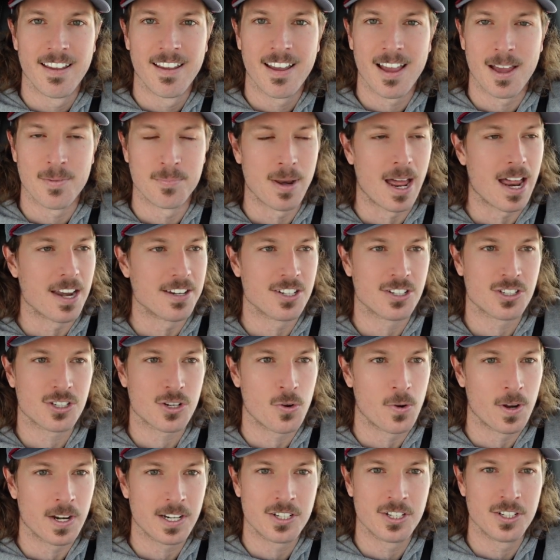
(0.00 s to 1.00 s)
I'm not just
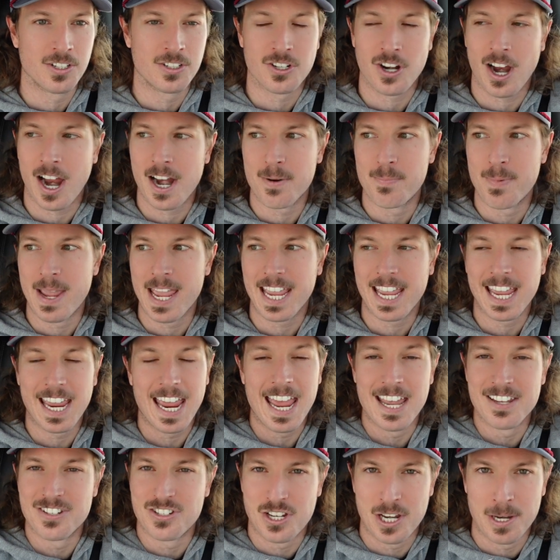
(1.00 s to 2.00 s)
going to try to make it
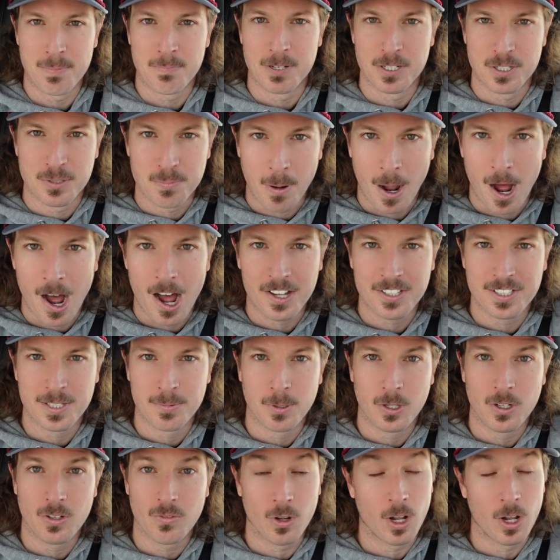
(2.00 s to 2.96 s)
as cheap as possible.